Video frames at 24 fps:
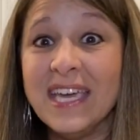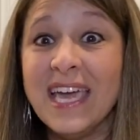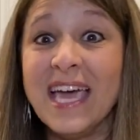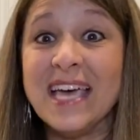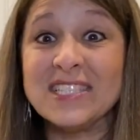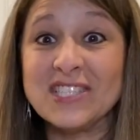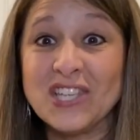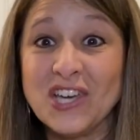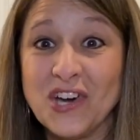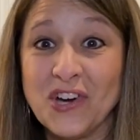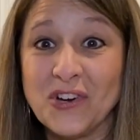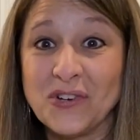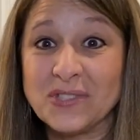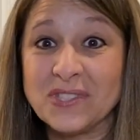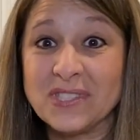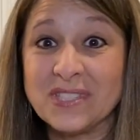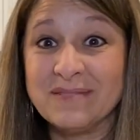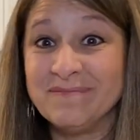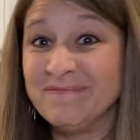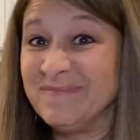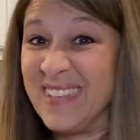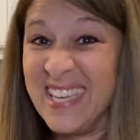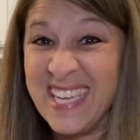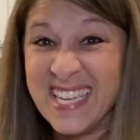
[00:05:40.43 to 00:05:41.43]
as a host.
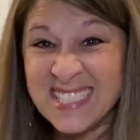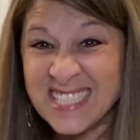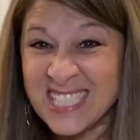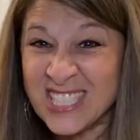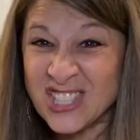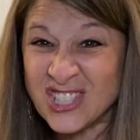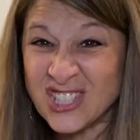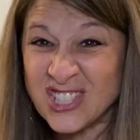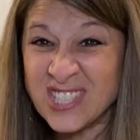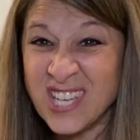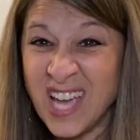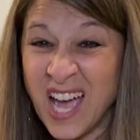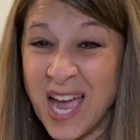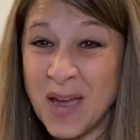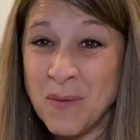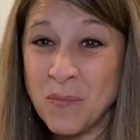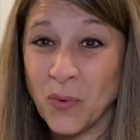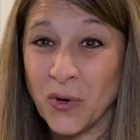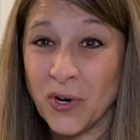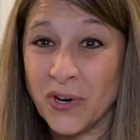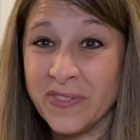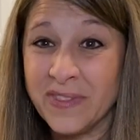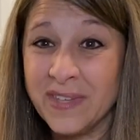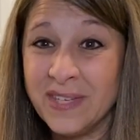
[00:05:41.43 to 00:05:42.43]
Isn't your time
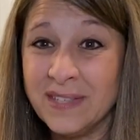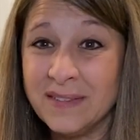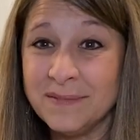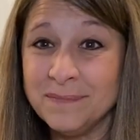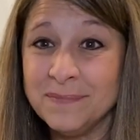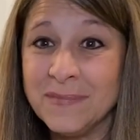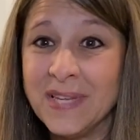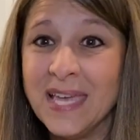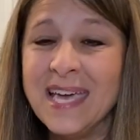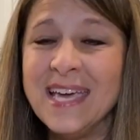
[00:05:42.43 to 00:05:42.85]
worth it?